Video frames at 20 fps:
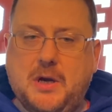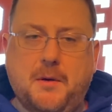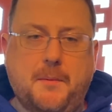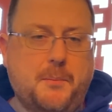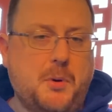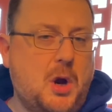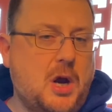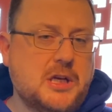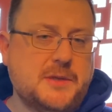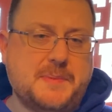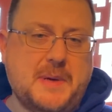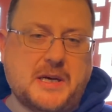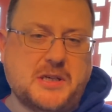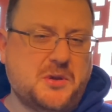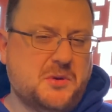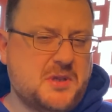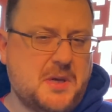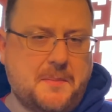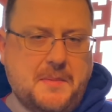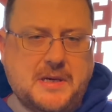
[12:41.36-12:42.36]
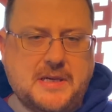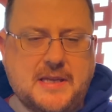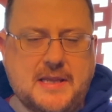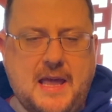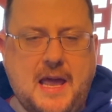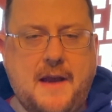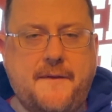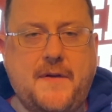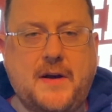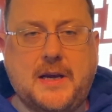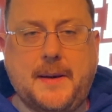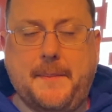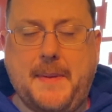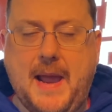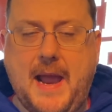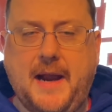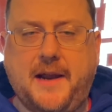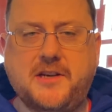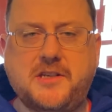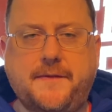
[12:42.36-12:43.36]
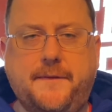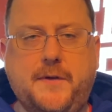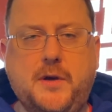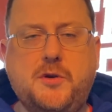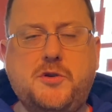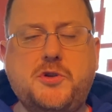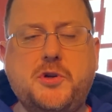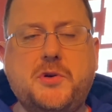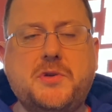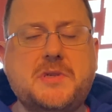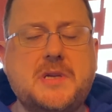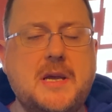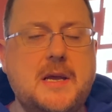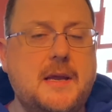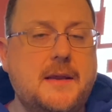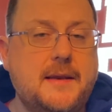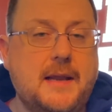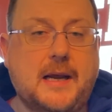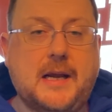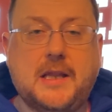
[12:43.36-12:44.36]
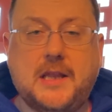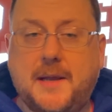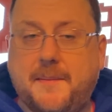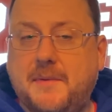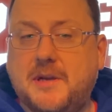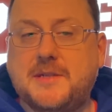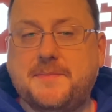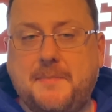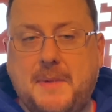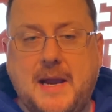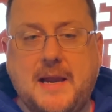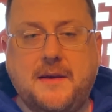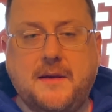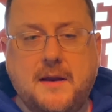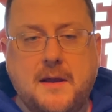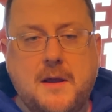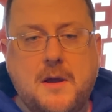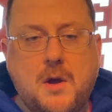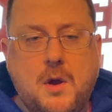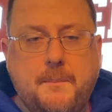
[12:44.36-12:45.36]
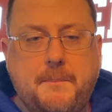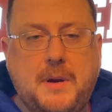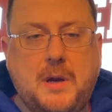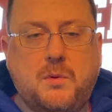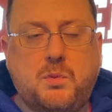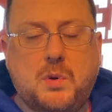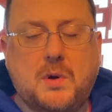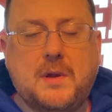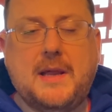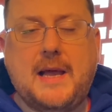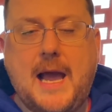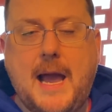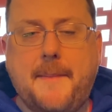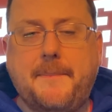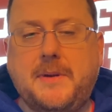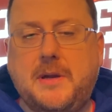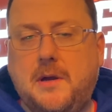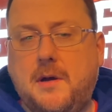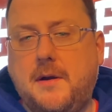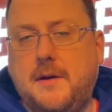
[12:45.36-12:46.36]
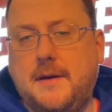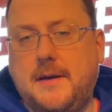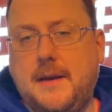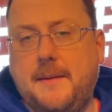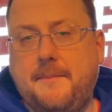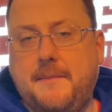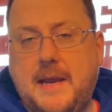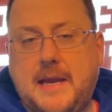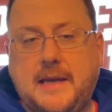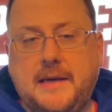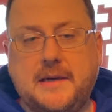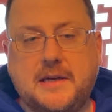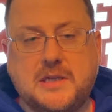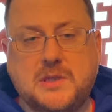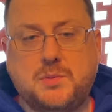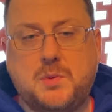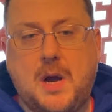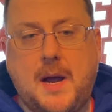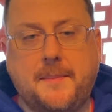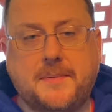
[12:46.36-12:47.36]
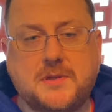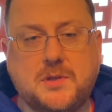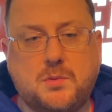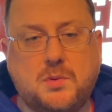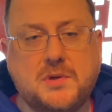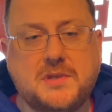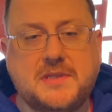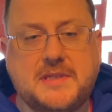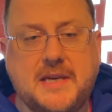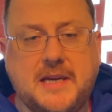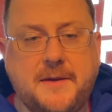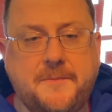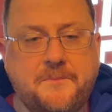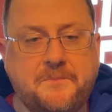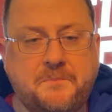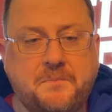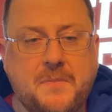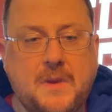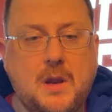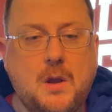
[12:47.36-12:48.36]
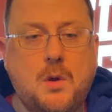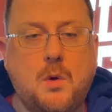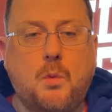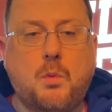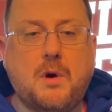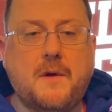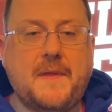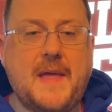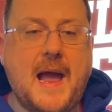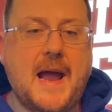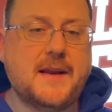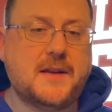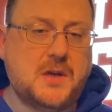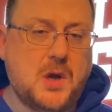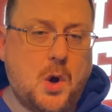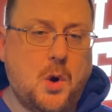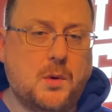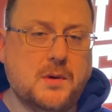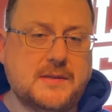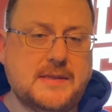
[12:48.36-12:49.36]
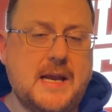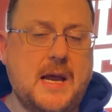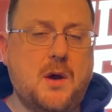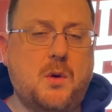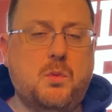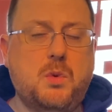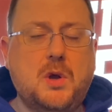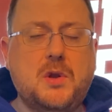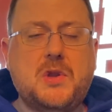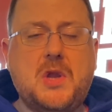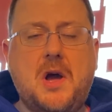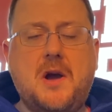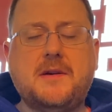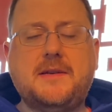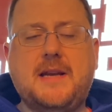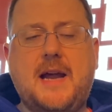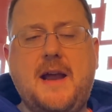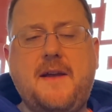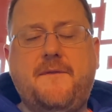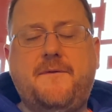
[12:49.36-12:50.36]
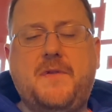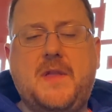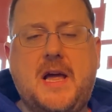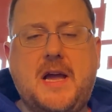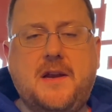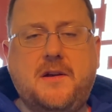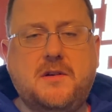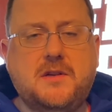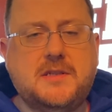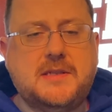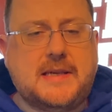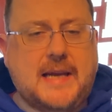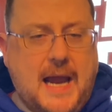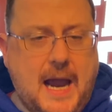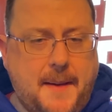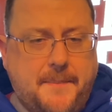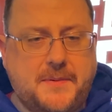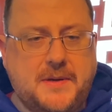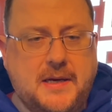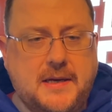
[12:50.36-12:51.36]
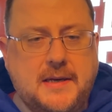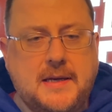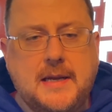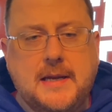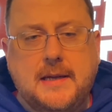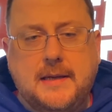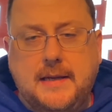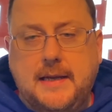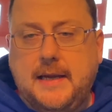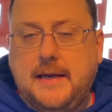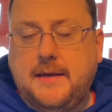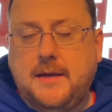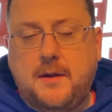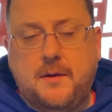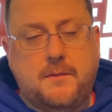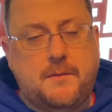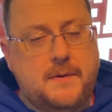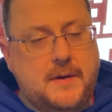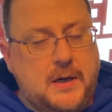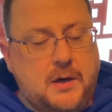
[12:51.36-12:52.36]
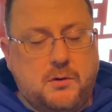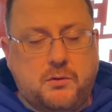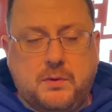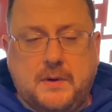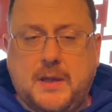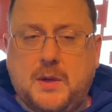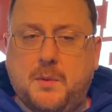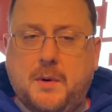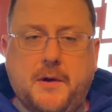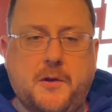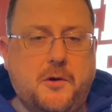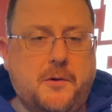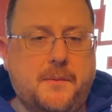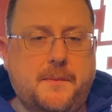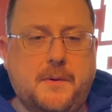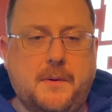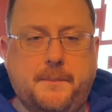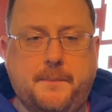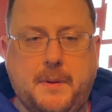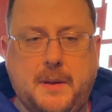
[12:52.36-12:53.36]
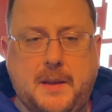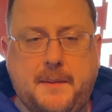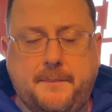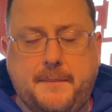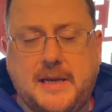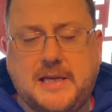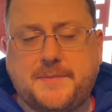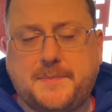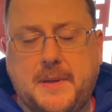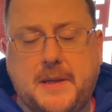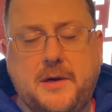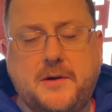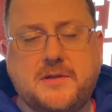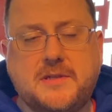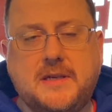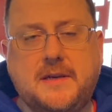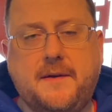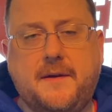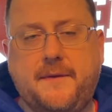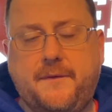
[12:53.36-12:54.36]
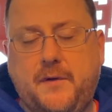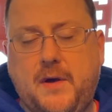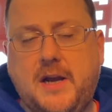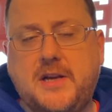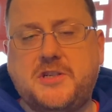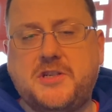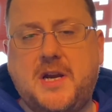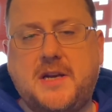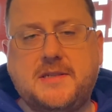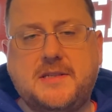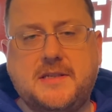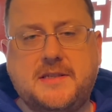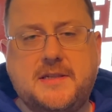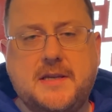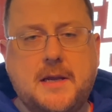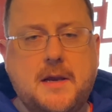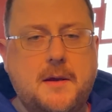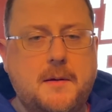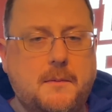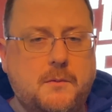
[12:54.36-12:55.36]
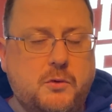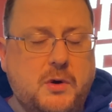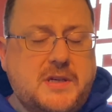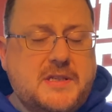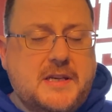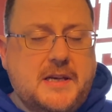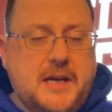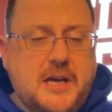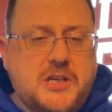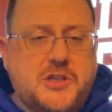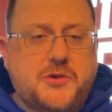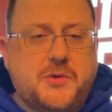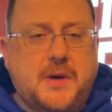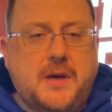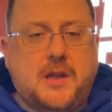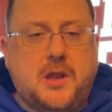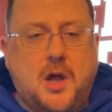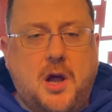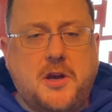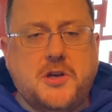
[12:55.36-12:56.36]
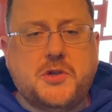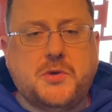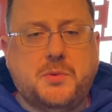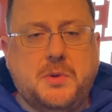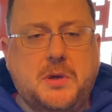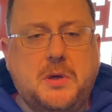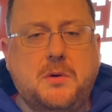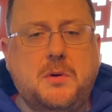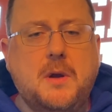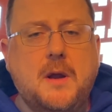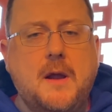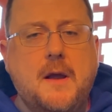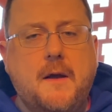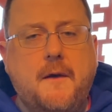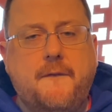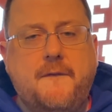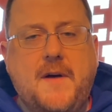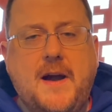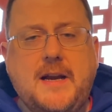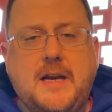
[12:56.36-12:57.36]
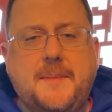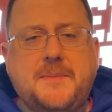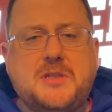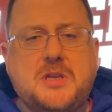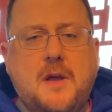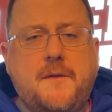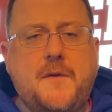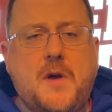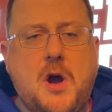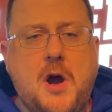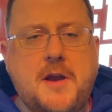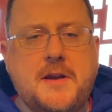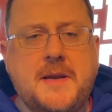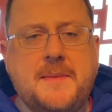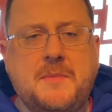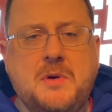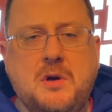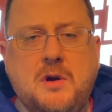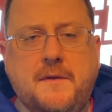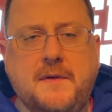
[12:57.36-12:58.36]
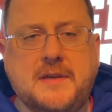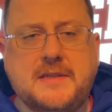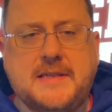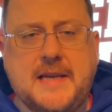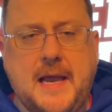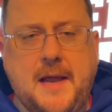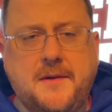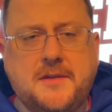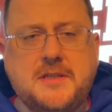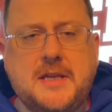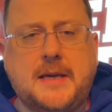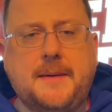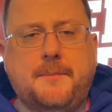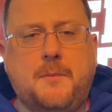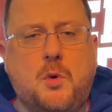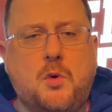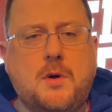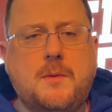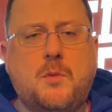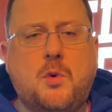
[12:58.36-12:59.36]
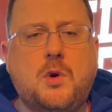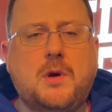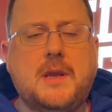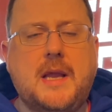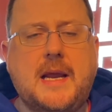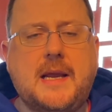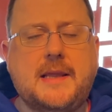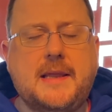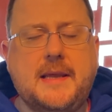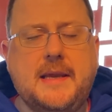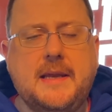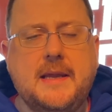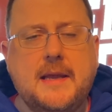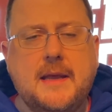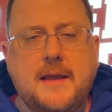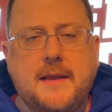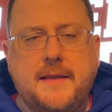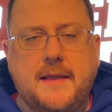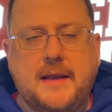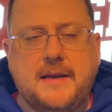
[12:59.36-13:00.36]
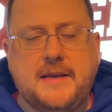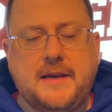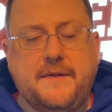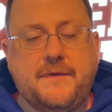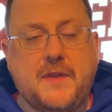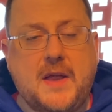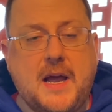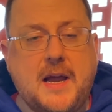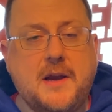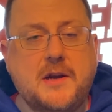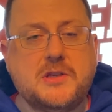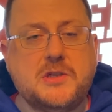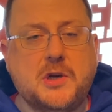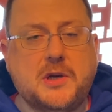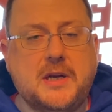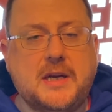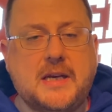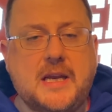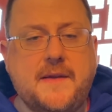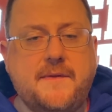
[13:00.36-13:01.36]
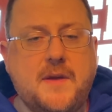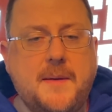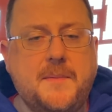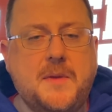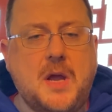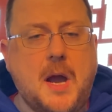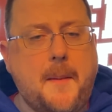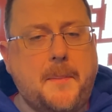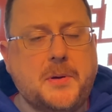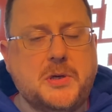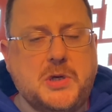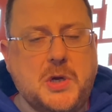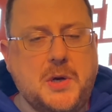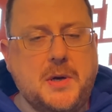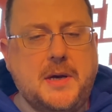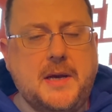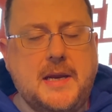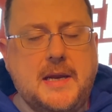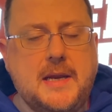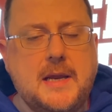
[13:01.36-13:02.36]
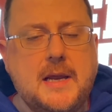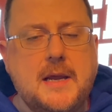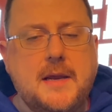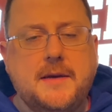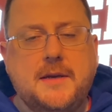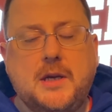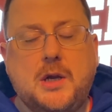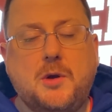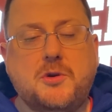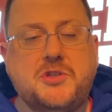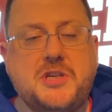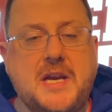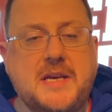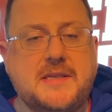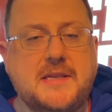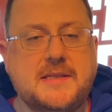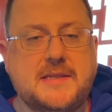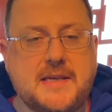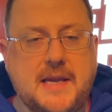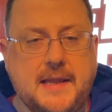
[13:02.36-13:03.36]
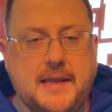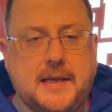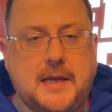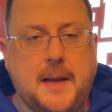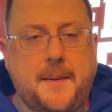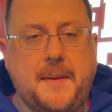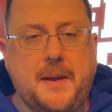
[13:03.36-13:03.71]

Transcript: prospects or something to that effect, a package of futures that Columbus might be real happy on making the swap. So we'll see where that goes. Now, Will, longtime Flyers captain and really one of the best players in the franchise's recent history, Claude Giroux, find himself on the move. It sounds like more and more likely that the Flyers are going to give him the opportunity to go chase the Stanley Cup